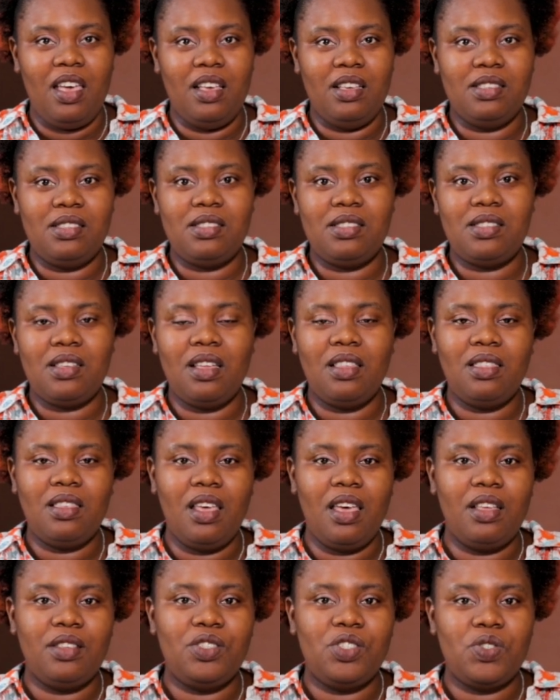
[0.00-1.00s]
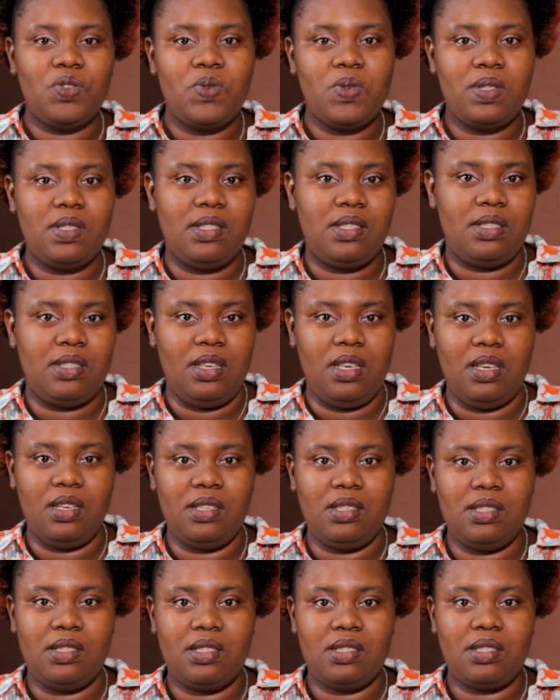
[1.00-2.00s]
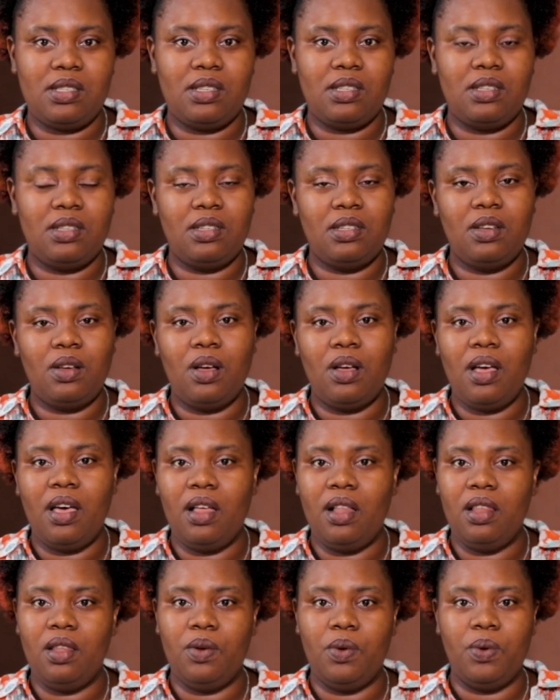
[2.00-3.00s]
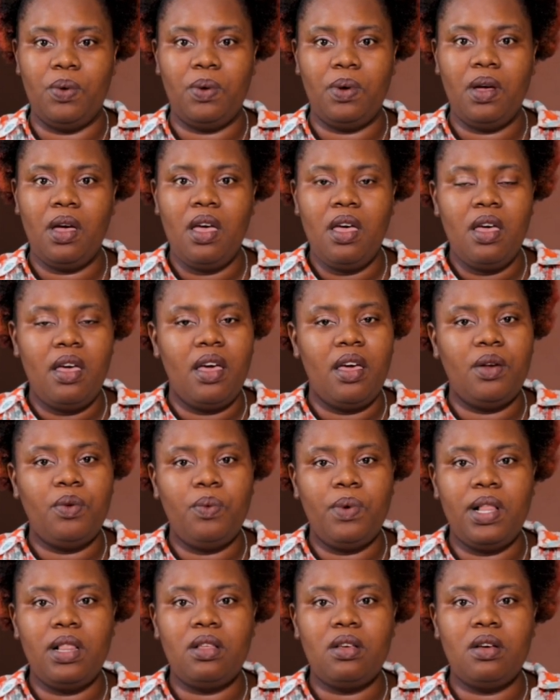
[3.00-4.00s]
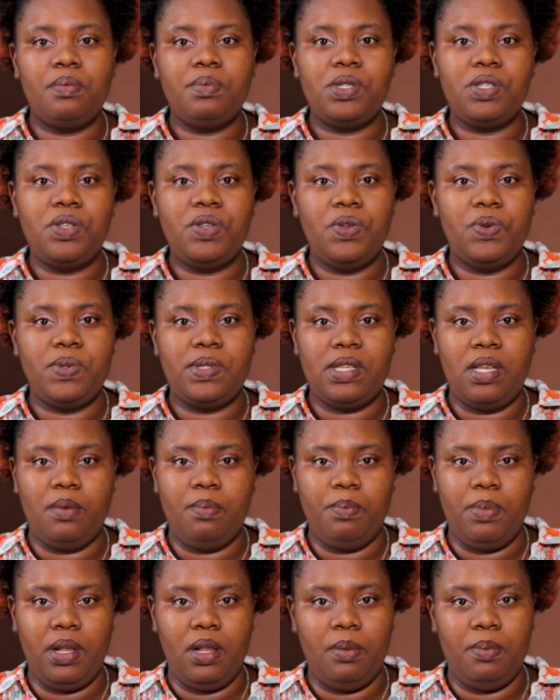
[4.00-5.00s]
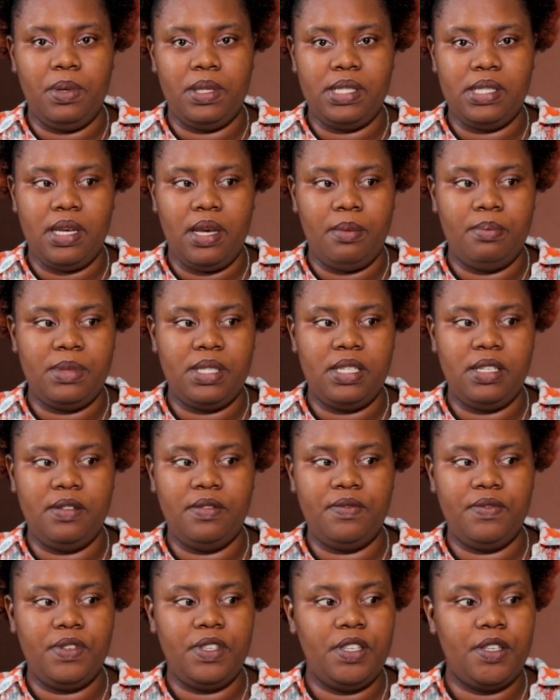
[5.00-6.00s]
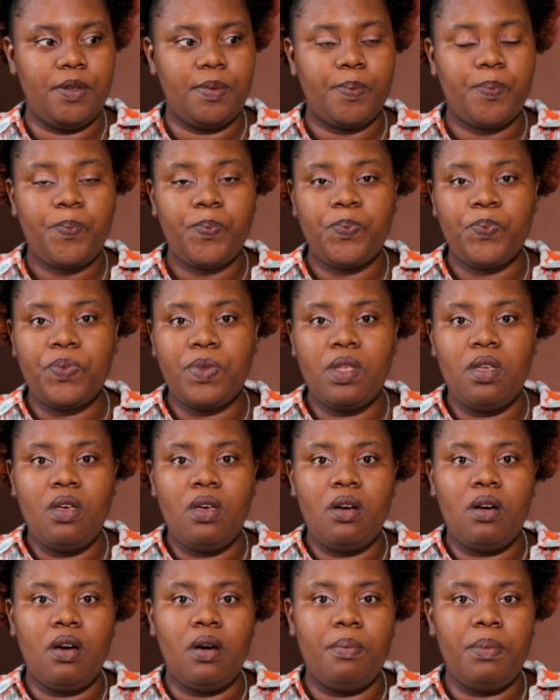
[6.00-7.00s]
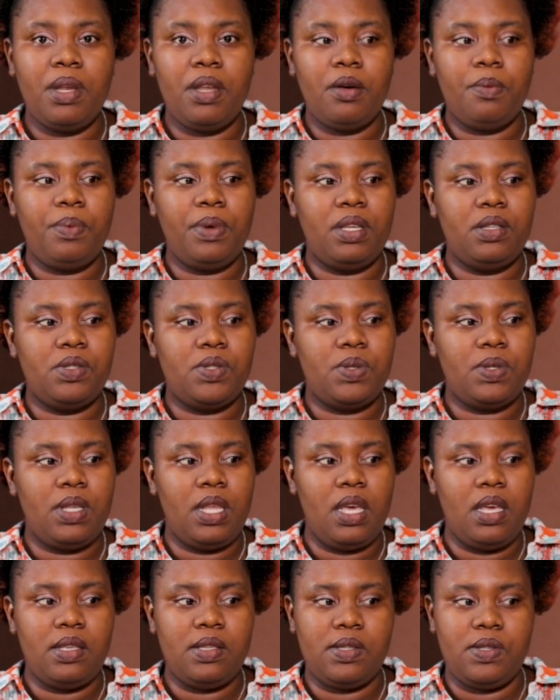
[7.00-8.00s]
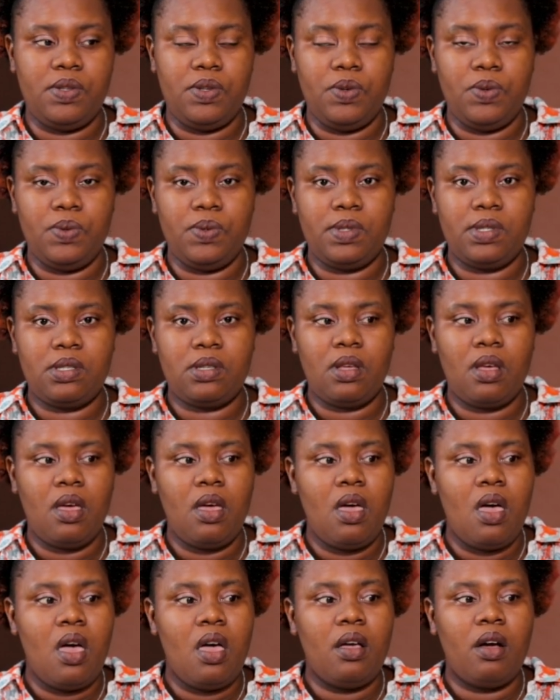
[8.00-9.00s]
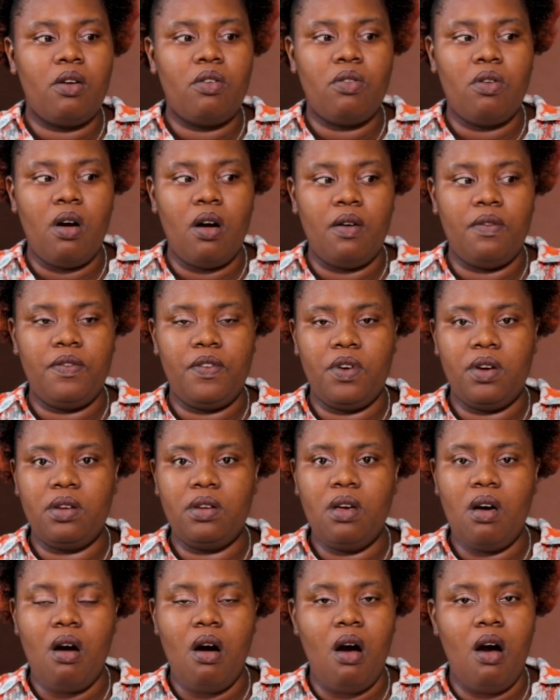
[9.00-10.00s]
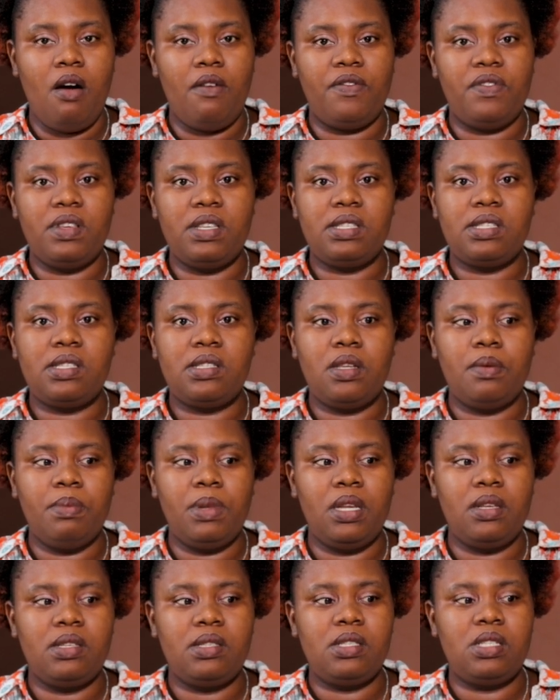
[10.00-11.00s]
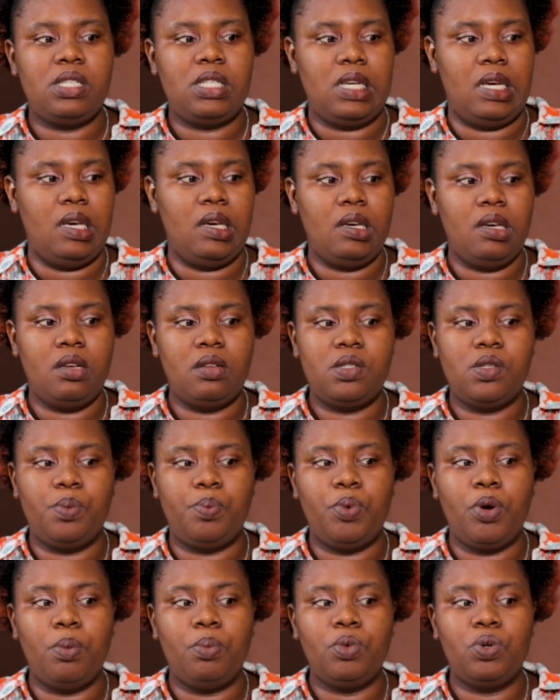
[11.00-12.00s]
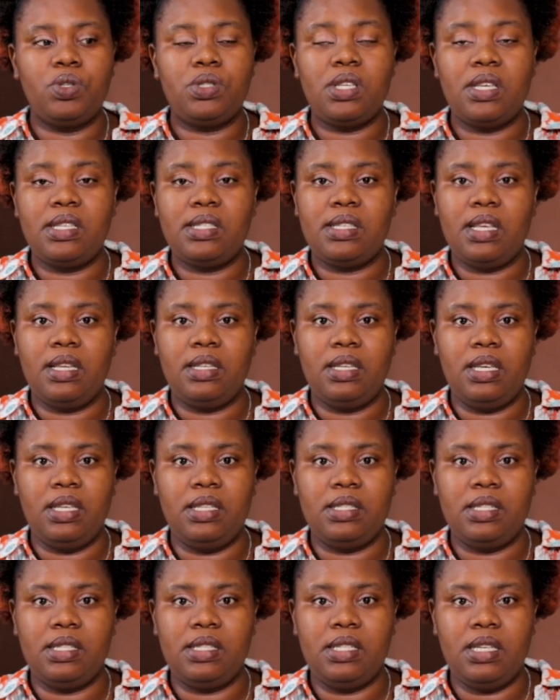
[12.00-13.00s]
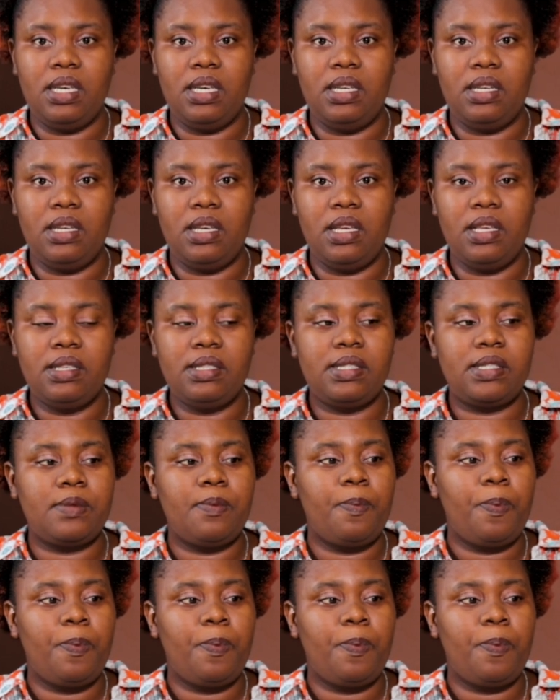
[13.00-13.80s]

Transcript: It's Sunday, June 6th. Hello, and welcome to News and Pelpa Time TV. Coming up in today's news, Crawford offers stimulus check to promoters and entertainers.